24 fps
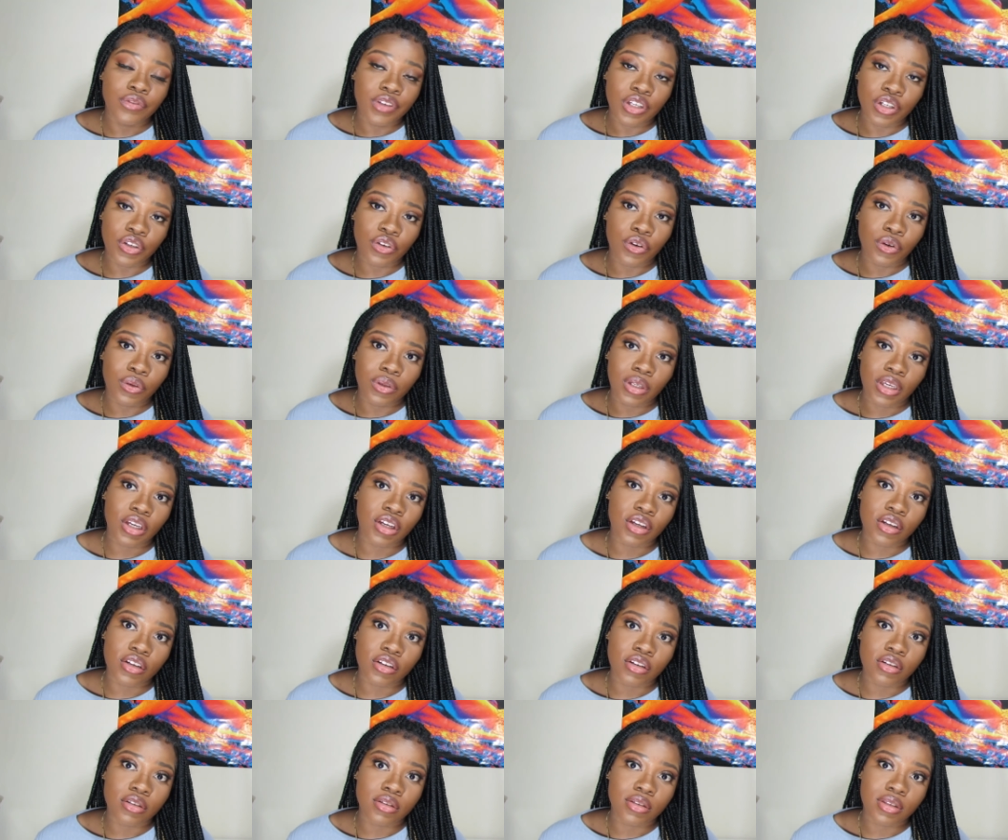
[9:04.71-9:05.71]
ingrown
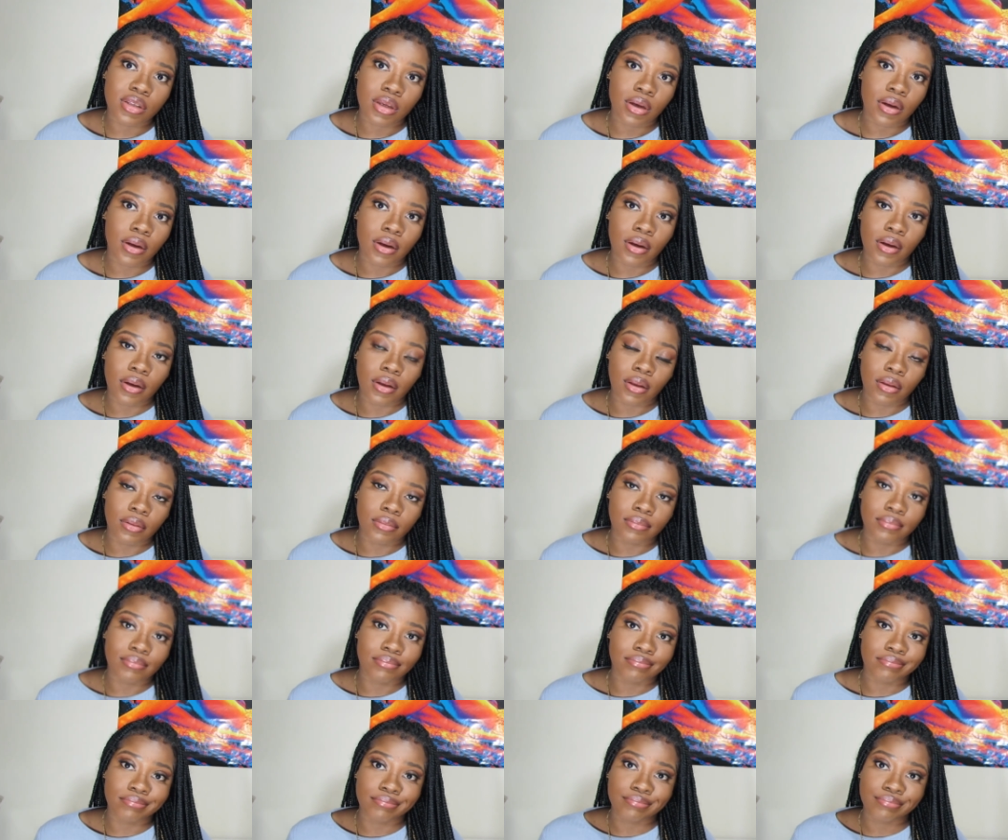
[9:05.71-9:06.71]
hairs
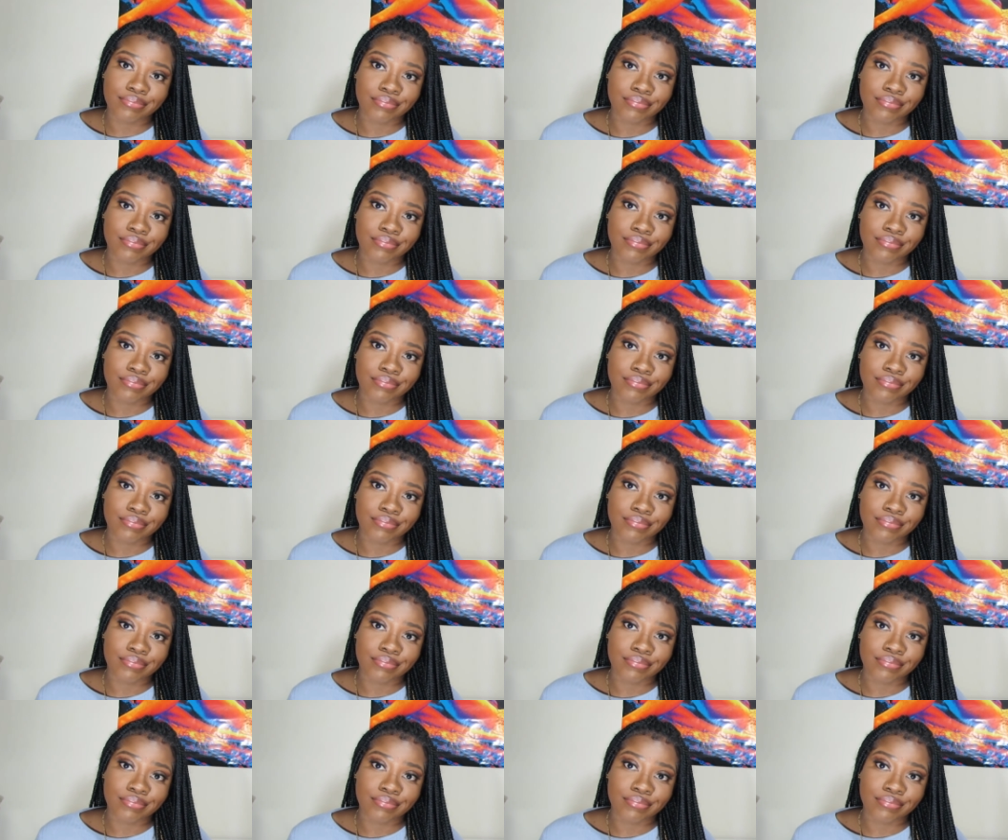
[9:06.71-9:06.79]
um,